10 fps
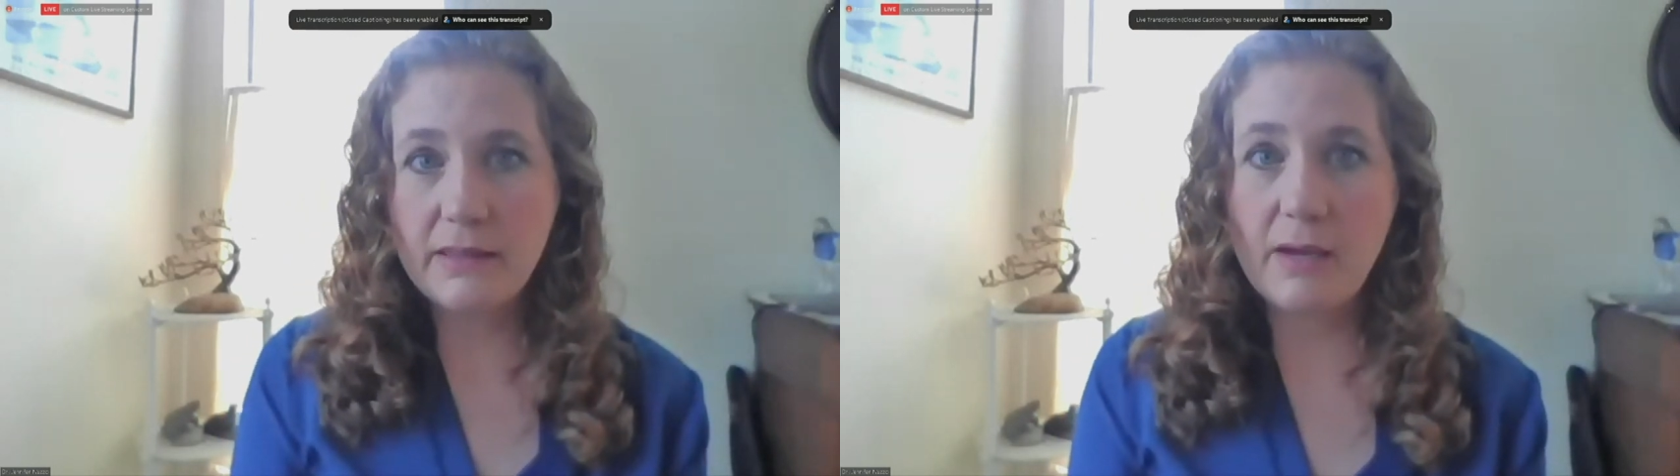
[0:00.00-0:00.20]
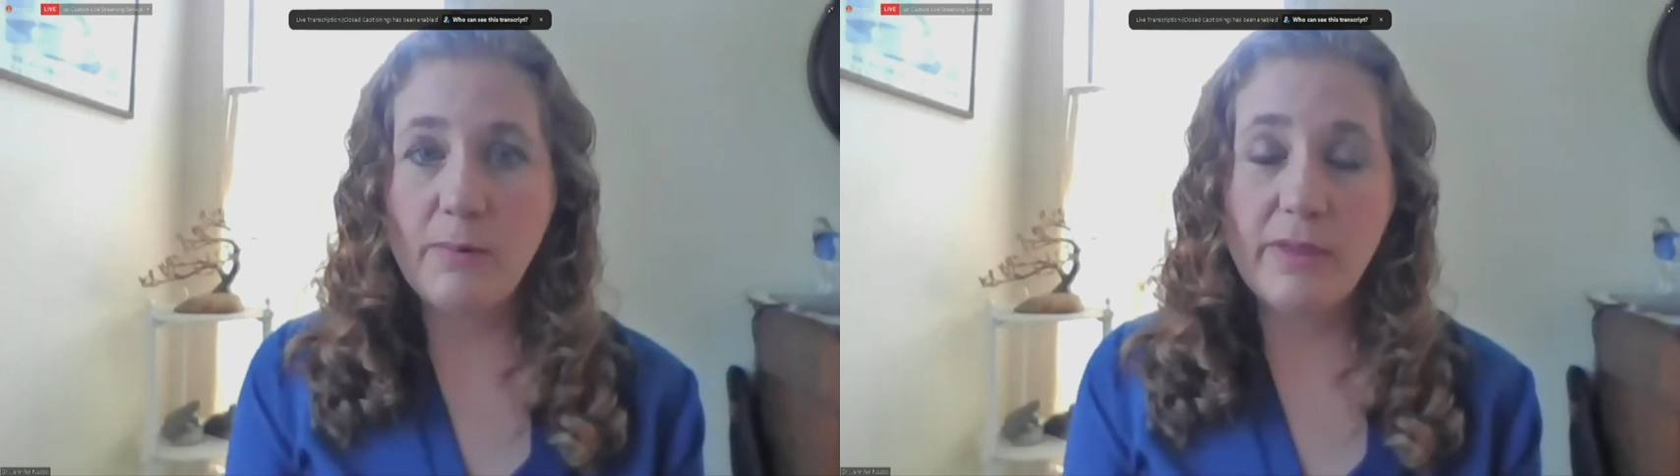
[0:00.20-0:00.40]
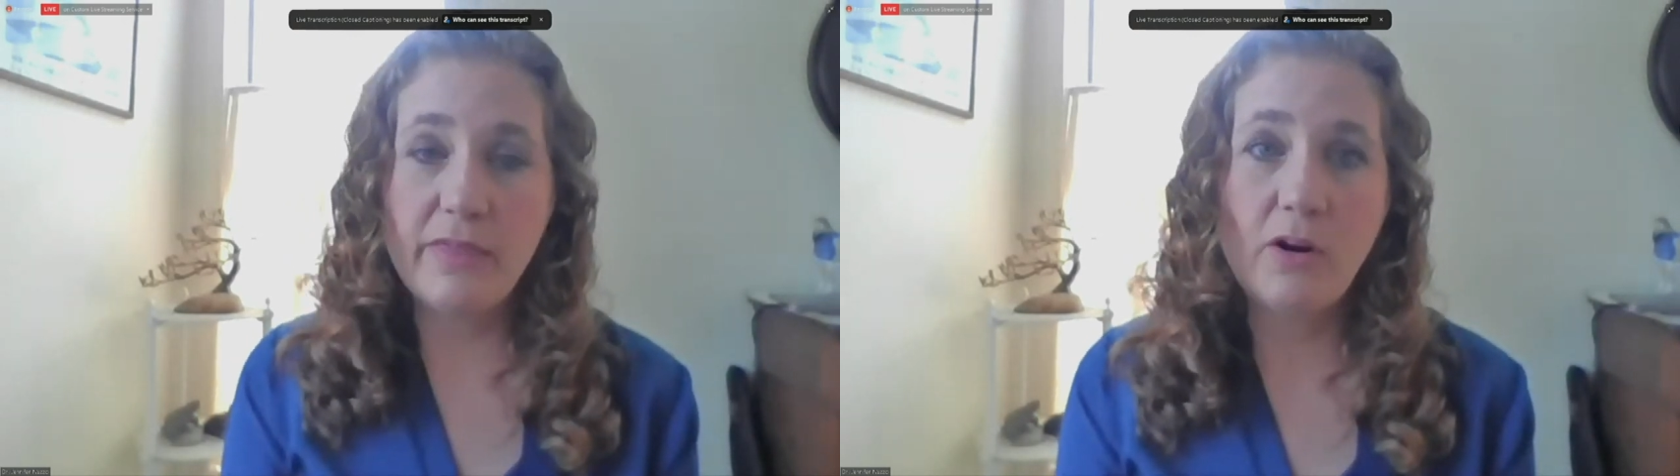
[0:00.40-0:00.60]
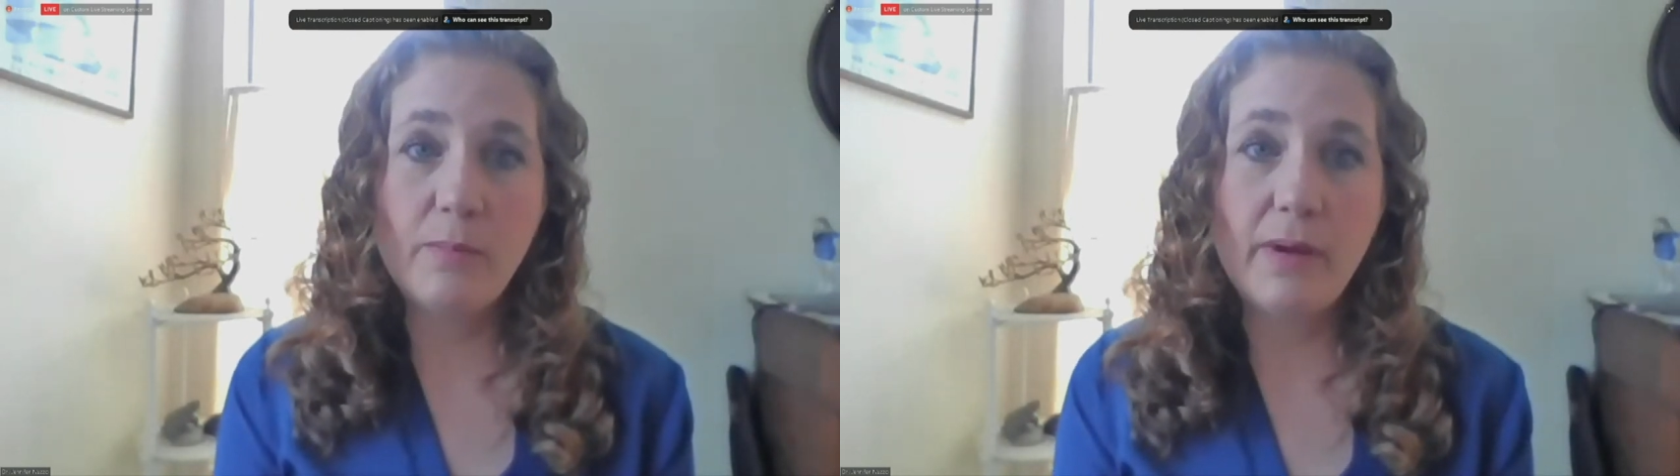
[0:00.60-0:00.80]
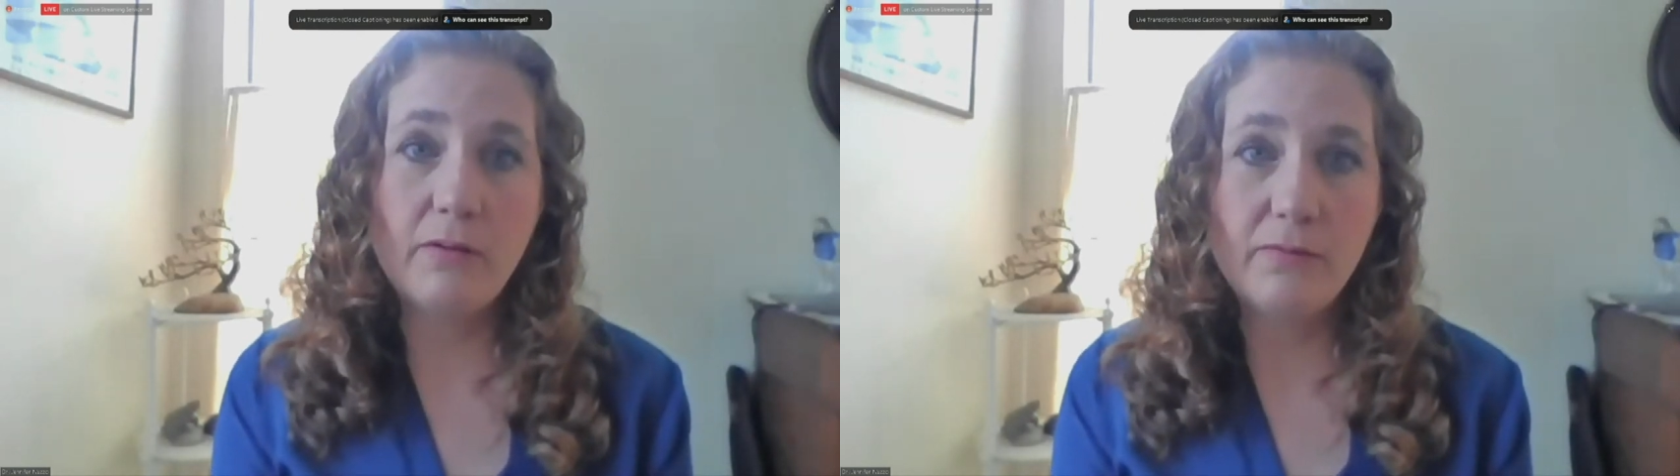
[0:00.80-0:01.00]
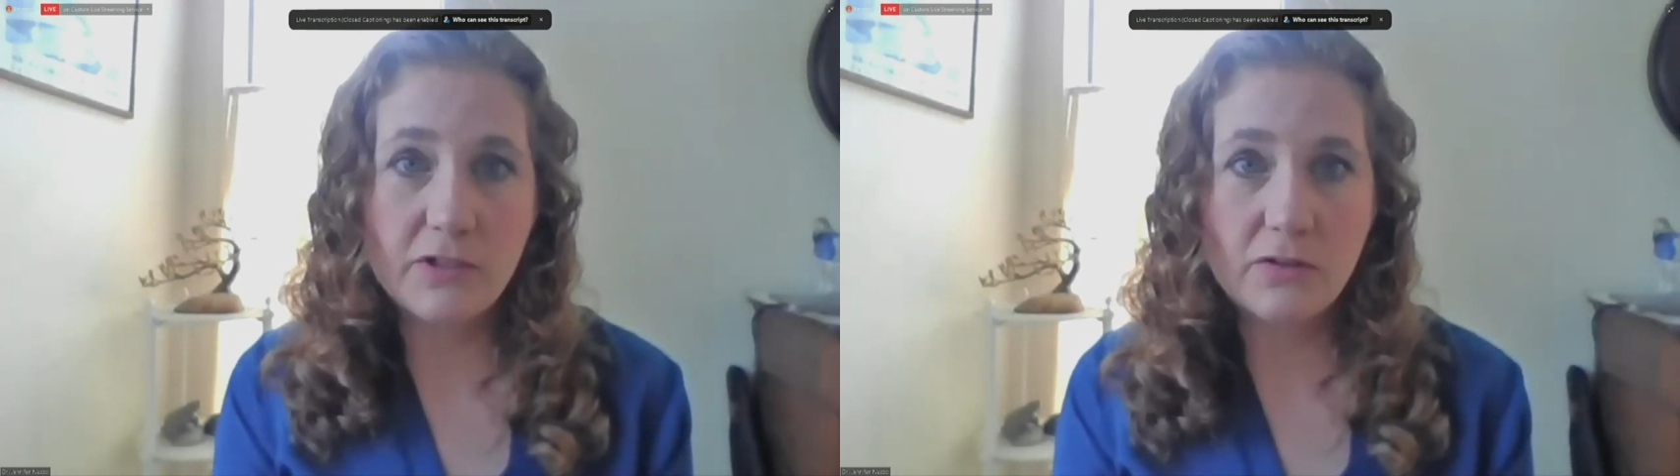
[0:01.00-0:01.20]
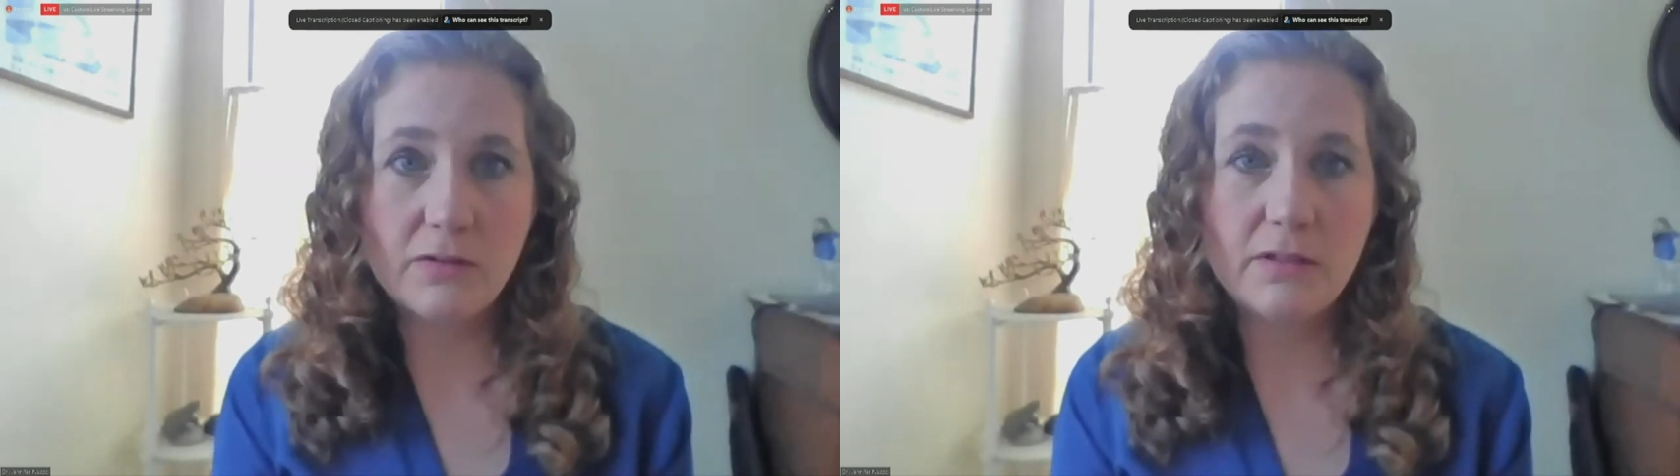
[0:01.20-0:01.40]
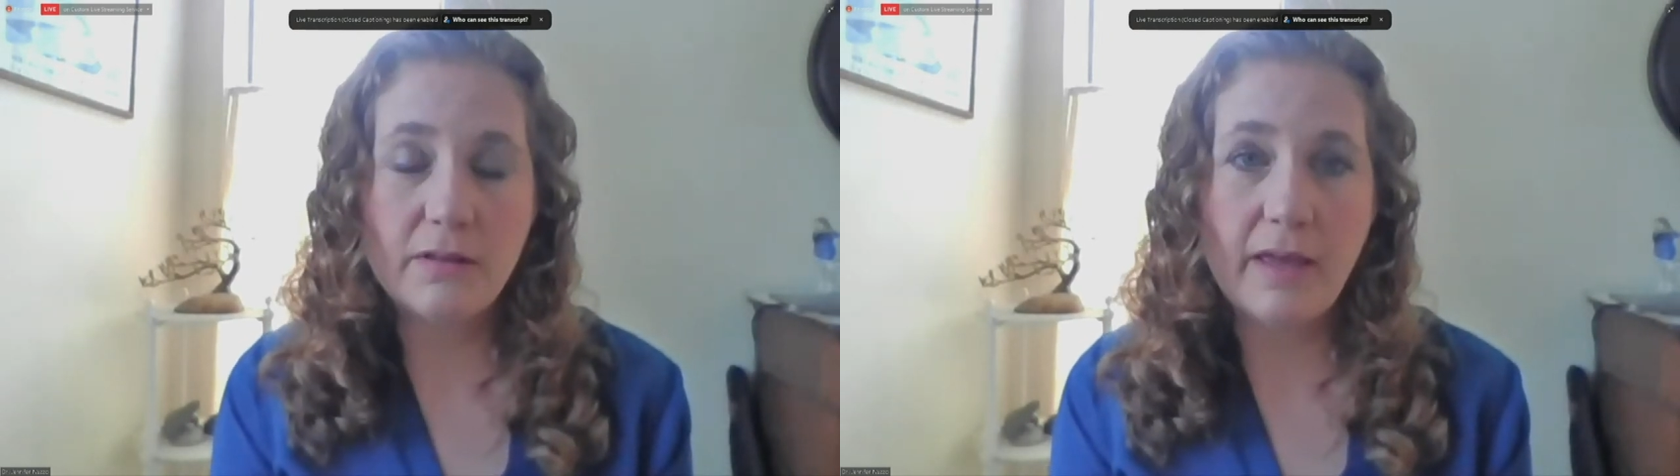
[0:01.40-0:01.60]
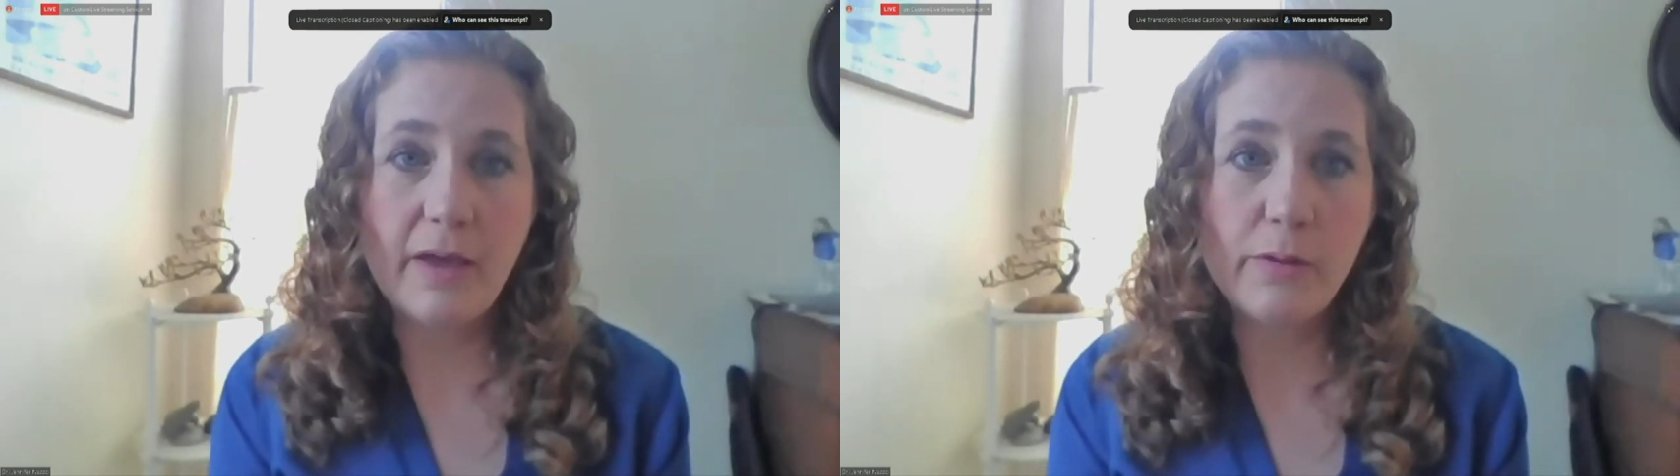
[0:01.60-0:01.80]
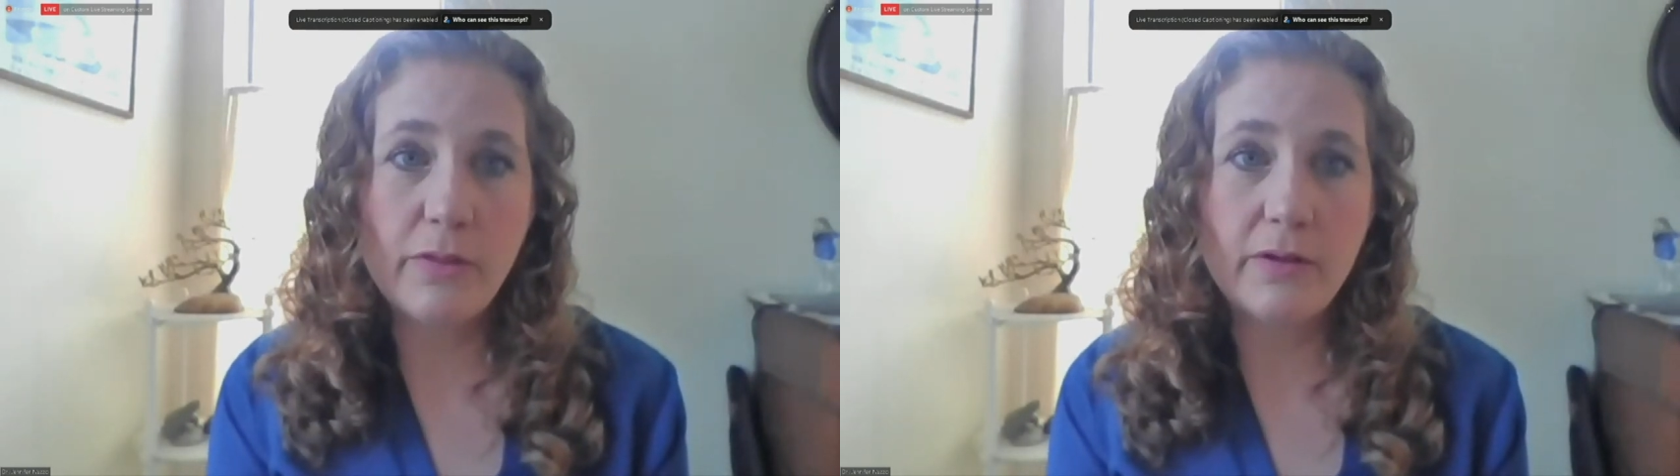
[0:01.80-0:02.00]
that we think are beneficial to the
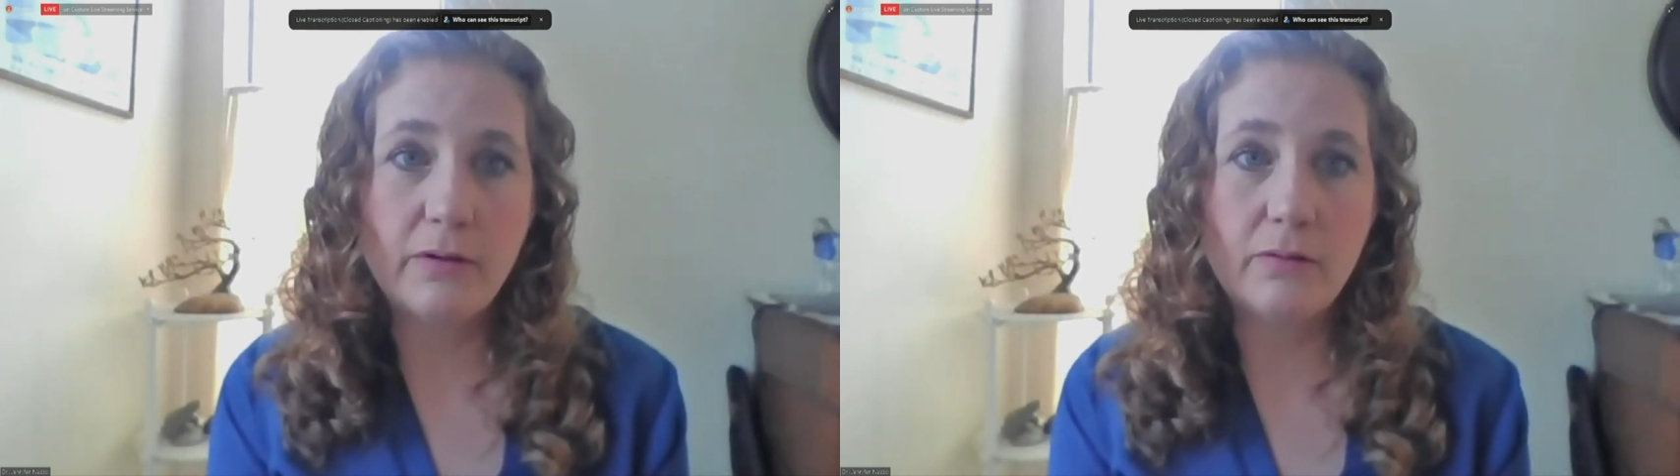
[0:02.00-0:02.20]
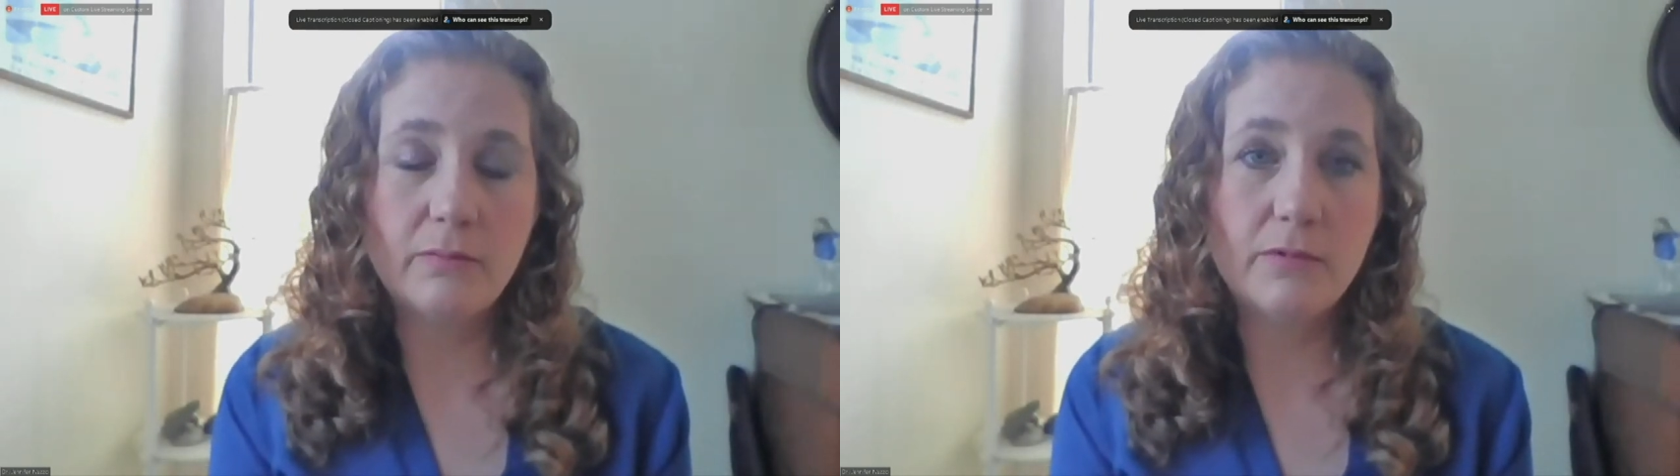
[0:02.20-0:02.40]
health and